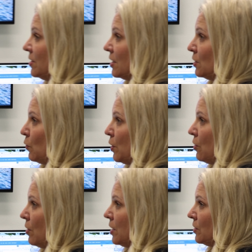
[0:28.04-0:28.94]
a six forty
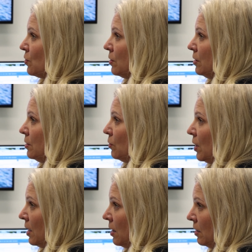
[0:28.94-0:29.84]
credit score
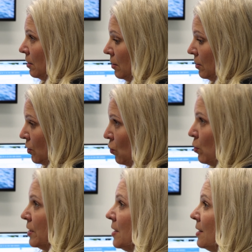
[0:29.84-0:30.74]
and Nicole is